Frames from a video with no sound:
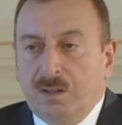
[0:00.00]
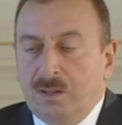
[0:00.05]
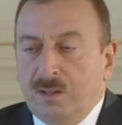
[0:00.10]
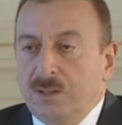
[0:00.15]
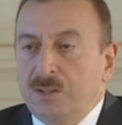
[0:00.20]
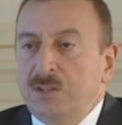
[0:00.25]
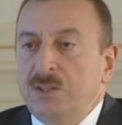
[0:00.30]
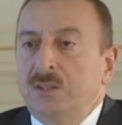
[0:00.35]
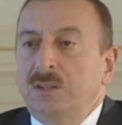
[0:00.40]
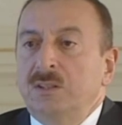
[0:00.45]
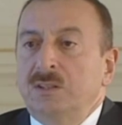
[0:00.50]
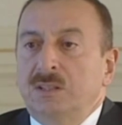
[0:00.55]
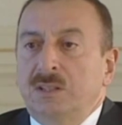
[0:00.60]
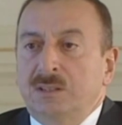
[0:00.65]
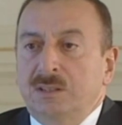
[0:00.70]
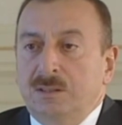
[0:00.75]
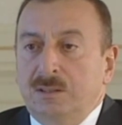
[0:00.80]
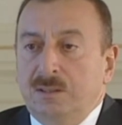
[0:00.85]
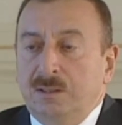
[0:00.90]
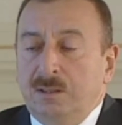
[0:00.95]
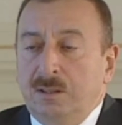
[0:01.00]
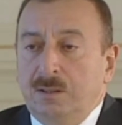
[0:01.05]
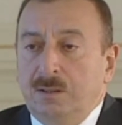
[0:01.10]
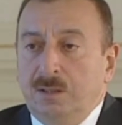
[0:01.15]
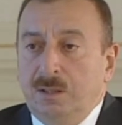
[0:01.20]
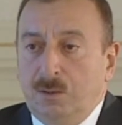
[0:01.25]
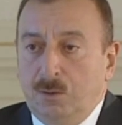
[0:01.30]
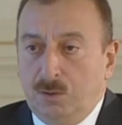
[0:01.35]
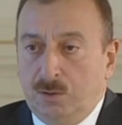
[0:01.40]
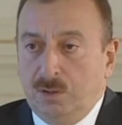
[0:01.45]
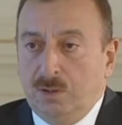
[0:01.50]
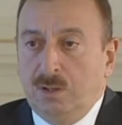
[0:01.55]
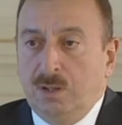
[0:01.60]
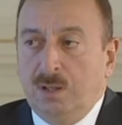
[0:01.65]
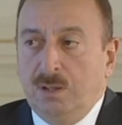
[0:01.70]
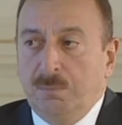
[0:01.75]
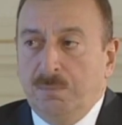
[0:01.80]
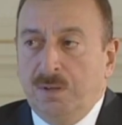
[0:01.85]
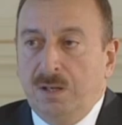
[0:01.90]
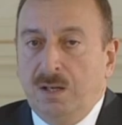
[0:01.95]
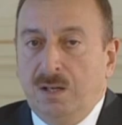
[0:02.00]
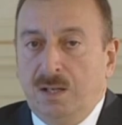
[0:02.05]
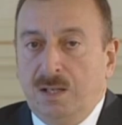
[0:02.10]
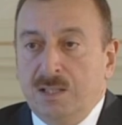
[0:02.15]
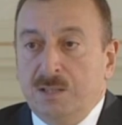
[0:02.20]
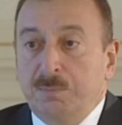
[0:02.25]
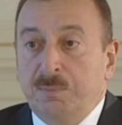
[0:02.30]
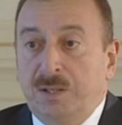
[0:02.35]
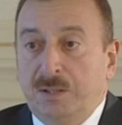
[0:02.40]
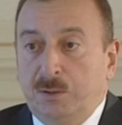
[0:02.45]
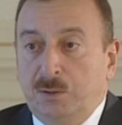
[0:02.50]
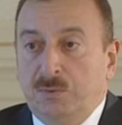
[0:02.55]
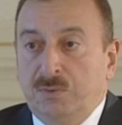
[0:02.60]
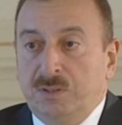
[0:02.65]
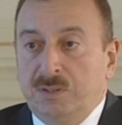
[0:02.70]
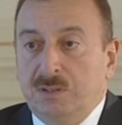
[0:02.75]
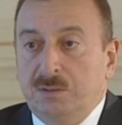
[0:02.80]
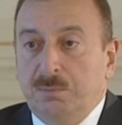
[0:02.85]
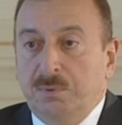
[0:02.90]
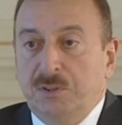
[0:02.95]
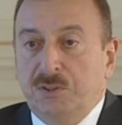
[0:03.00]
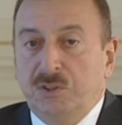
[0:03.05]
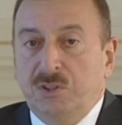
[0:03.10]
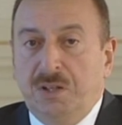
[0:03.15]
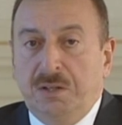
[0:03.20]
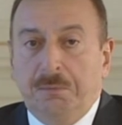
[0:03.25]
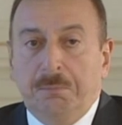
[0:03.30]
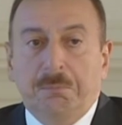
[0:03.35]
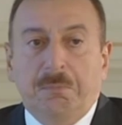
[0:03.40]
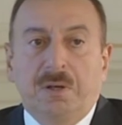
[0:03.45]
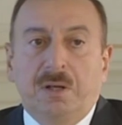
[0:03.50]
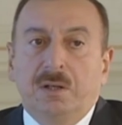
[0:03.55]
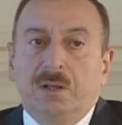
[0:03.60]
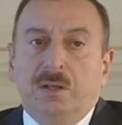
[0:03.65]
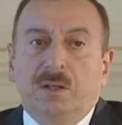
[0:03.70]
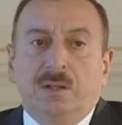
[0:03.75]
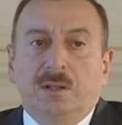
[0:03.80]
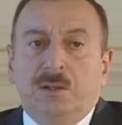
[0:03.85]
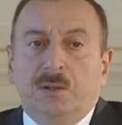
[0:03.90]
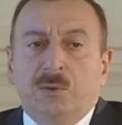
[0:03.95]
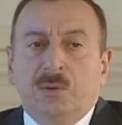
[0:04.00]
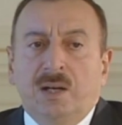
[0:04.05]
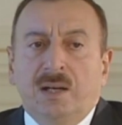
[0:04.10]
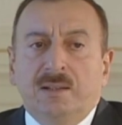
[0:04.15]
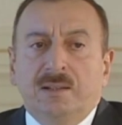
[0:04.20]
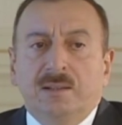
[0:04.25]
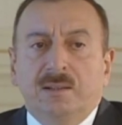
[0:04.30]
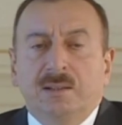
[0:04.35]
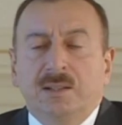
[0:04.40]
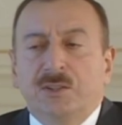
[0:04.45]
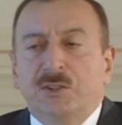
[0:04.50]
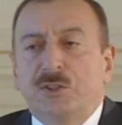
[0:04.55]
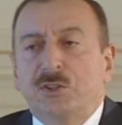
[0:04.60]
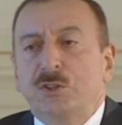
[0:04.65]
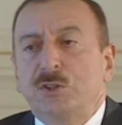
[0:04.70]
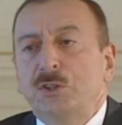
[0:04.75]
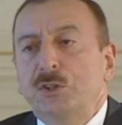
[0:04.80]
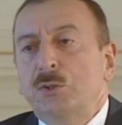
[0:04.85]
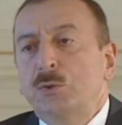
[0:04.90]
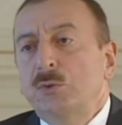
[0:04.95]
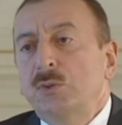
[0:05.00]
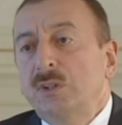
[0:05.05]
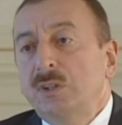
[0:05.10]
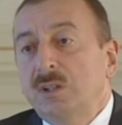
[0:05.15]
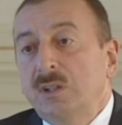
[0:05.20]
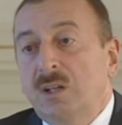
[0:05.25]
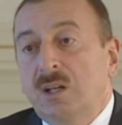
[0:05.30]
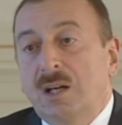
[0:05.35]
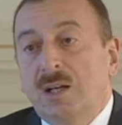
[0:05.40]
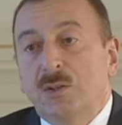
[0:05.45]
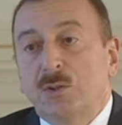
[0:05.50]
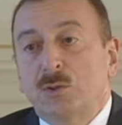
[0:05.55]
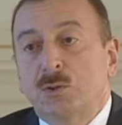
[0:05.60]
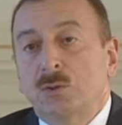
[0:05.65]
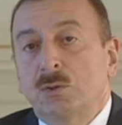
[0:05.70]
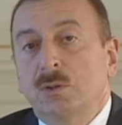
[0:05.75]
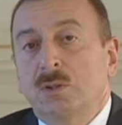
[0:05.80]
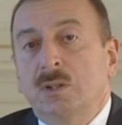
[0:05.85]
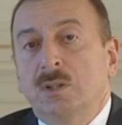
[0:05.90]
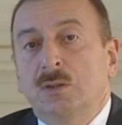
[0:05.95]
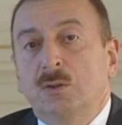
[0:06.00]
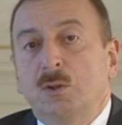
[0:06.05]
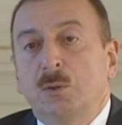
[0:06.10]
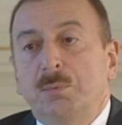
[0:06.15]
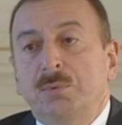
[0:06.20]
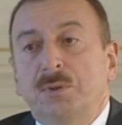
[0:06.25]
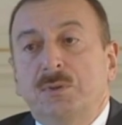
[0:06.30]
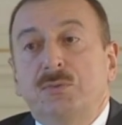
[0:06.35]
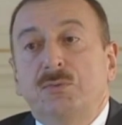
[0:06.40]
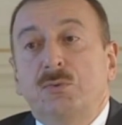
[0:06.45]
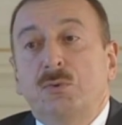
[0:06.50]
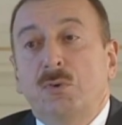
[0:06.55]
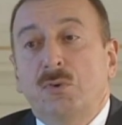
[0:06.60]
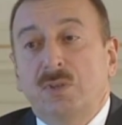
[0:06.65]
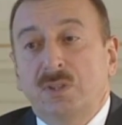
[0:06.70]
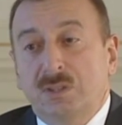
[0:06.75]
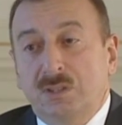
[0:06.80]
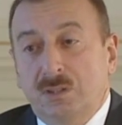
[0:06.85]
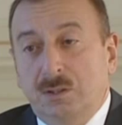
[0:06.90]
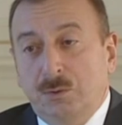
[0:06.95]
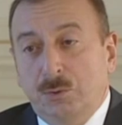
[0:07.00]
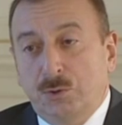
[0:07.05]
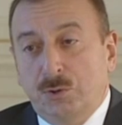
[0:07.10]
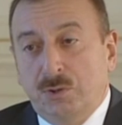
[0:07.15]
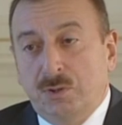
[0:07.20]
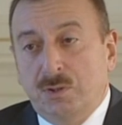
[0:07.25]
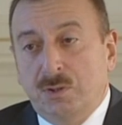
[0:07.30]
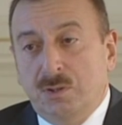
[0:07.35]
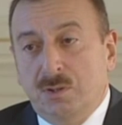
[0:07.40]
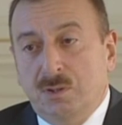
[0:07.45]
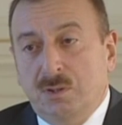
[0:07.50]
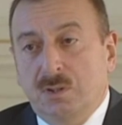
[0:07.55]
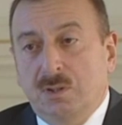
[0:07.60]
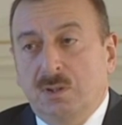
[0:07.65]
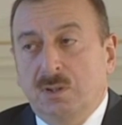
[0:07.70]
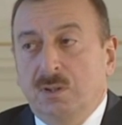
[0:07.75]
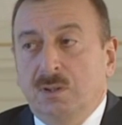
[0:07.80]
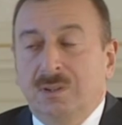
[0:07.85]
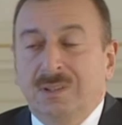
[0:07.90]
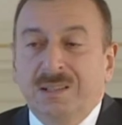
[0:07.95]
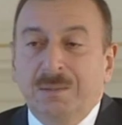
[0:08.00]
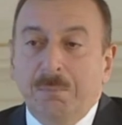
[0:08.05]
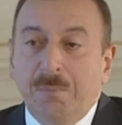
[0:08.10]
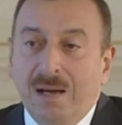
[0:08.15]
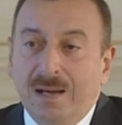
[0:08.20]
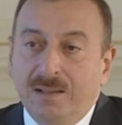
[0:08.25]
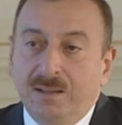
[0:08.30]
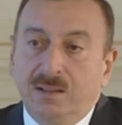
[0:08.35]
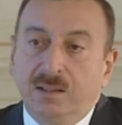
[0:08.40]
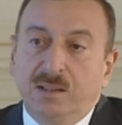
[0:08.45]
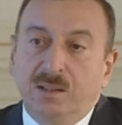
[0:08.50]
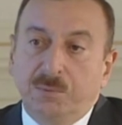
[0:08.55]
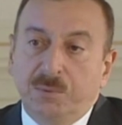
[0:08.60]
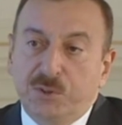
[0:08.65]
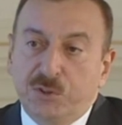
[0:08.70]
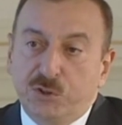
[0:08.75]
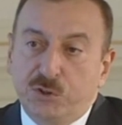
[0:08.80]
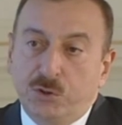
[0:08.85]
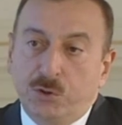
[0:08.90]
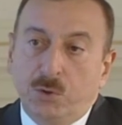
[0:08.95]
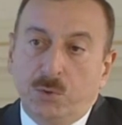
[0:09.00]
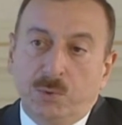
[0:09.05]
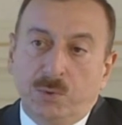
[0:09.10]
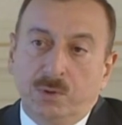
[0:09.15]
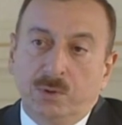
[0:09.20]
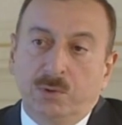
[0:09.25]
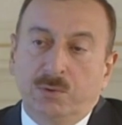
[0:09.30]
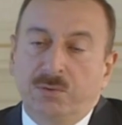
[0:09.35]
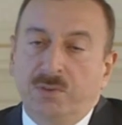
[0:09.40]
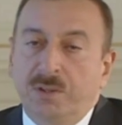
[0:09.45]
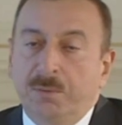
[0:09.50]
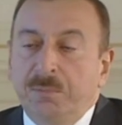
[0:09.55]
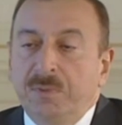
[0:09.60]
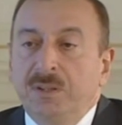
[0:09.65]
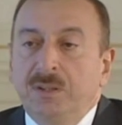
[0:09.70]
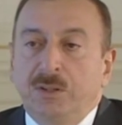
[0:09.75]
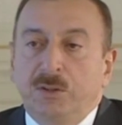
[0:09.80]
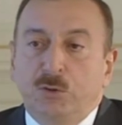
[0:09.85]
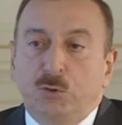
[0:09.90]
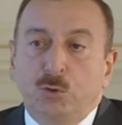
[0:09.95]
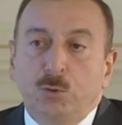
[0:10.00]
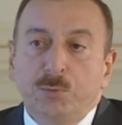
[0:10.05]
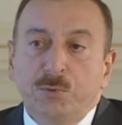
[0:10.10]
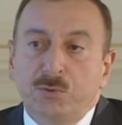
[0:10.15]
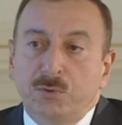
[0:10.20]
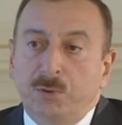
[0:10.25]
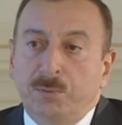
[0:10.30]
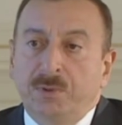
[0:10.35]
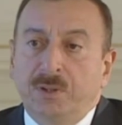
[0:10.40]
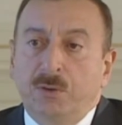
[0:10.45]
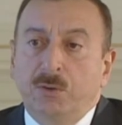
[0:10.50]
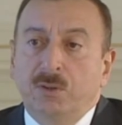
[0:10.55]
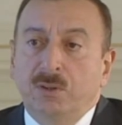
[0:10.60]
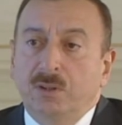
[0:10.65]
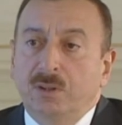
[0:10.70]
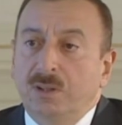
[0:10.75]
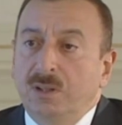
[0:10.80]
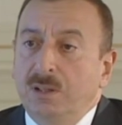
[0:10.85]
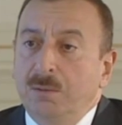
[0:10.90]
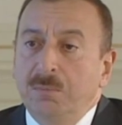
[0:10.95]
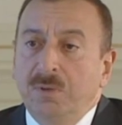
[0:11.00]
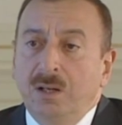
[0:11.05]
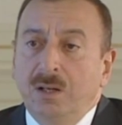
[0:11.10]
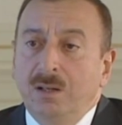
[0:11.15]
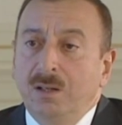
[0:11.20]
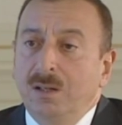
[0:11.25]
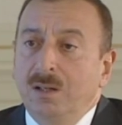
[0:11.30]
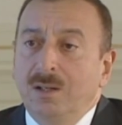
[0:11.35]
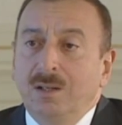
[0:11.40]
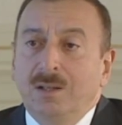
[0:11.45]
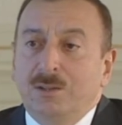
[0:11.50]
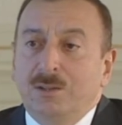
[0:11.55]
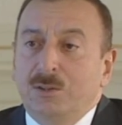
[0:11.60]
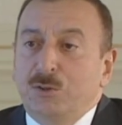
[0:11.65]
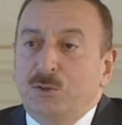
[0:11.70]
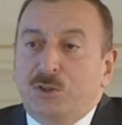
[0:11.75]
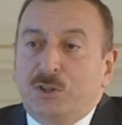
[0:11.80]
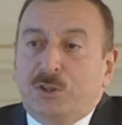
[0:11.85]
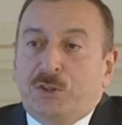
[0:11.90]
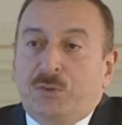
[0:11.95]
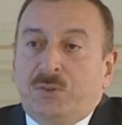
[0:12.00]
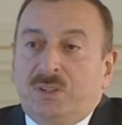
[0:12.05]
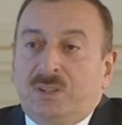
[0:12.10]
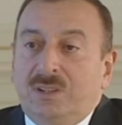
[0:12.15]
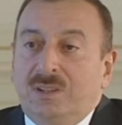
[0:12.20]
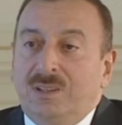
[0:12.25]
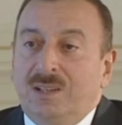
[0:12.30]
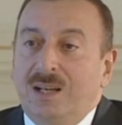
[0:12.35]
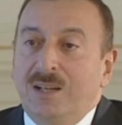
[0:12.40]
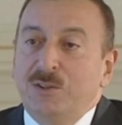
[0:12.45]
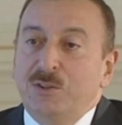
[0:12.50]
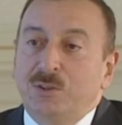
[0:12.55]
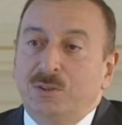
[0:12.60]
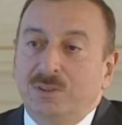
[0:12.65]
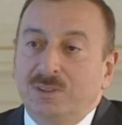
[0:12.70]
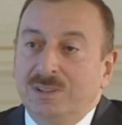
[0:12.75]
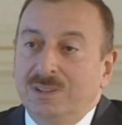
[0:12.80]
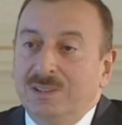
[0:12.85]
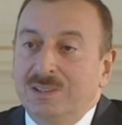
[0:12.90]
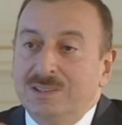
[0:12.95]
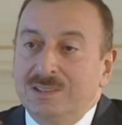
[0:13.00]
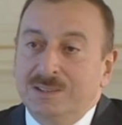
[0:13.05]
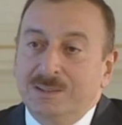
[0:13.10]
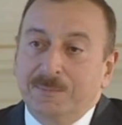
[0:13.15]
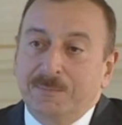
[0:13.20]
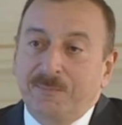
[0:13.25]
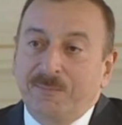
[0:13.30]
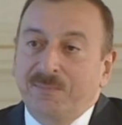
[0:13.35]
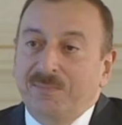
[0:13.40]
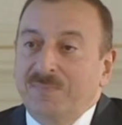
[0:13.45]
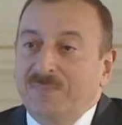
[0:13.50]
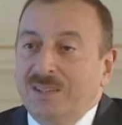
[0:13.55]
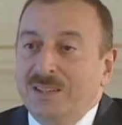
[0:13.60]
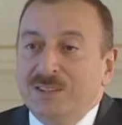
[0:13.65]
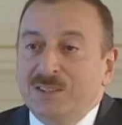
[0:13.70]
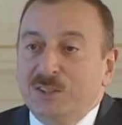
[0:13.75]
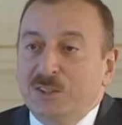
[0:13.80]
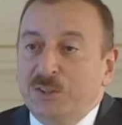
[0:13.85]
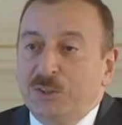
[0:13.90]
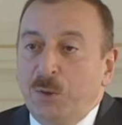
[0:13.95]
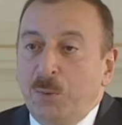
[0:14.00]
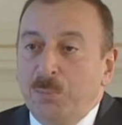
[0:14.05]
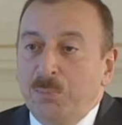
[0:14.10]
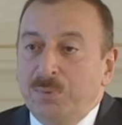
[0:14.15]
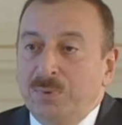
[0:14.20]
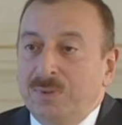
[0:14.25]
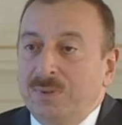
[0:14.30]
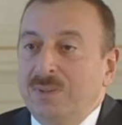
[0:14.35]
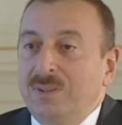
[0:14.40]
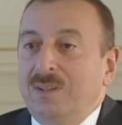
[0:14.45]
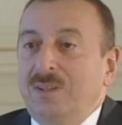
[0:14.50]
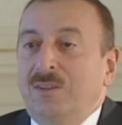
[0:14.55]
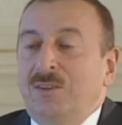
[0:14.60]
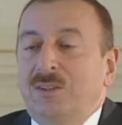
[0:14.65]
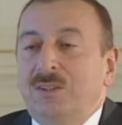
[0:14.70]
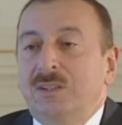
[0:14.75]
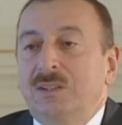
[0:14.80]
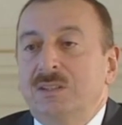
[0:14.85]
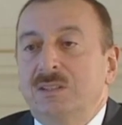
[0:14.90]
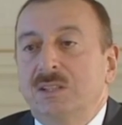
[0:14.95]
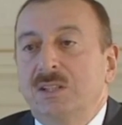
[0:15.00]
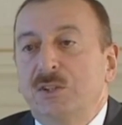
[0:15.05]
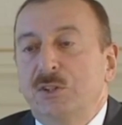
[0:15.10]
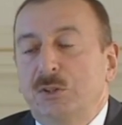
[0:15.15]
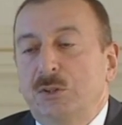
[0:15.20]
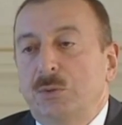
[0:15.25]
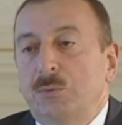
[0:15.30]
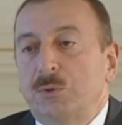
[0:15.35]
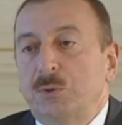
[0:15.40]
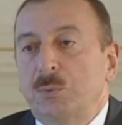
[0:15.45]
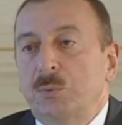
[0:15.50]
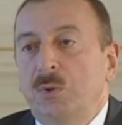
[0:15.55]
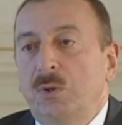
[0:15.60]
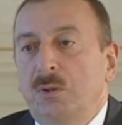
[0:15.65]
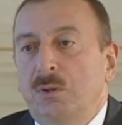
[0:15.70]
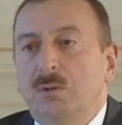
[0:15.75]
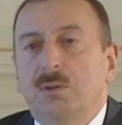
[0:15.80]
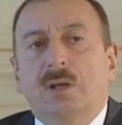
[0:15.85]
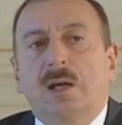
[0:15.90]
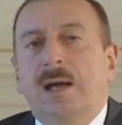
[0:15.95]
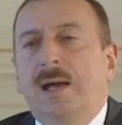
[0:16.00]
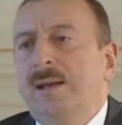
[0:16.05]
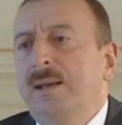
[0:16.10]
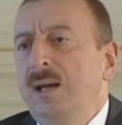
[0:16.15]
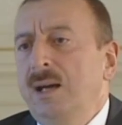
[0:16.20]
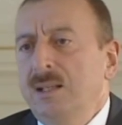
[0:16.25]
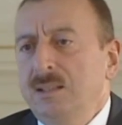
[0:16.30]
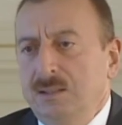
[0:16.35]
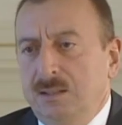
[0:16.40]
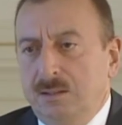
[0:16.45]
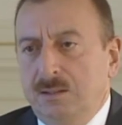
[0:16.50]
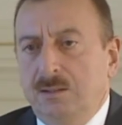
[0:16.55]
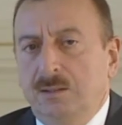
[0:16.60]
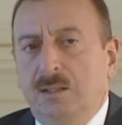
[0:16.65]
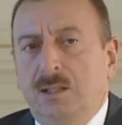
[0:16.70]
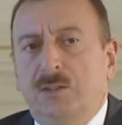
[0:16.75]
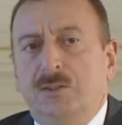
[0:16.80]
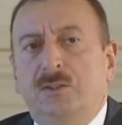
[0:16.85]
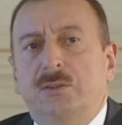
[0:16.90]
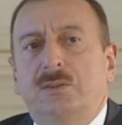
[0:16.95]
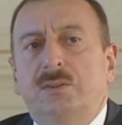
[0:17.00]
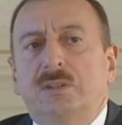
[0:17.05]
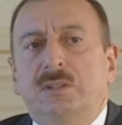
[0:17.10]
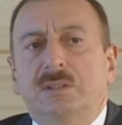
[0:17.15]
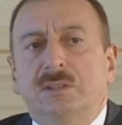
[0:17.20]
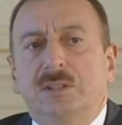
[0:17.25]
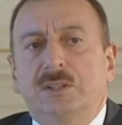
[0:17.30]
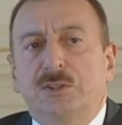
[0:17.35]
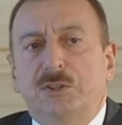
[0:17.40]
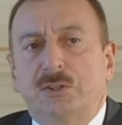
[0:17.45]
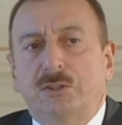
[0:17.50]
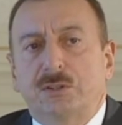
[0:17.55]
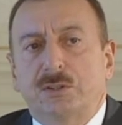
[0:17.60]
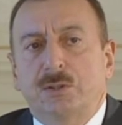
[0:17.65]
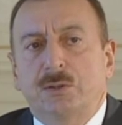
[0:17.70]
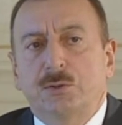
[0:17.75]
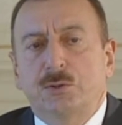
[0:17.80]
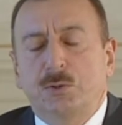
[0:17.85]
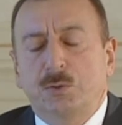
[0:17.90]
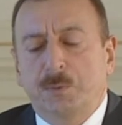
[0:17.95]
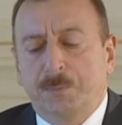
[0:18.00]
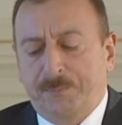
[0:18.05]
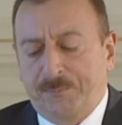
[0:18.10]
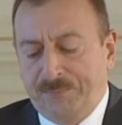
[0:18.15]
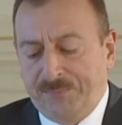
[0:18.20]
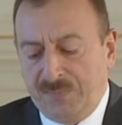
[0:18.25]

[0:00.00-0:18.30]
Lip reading: considers Nagorno-Karabakh as part of Azerbaijan. United Nations Security Council adopted 4 resolutions demanding withdrawal of Armenian troops from Nagorno-Karabakh. So Security Council is a top organization of the world, and other international organizations also.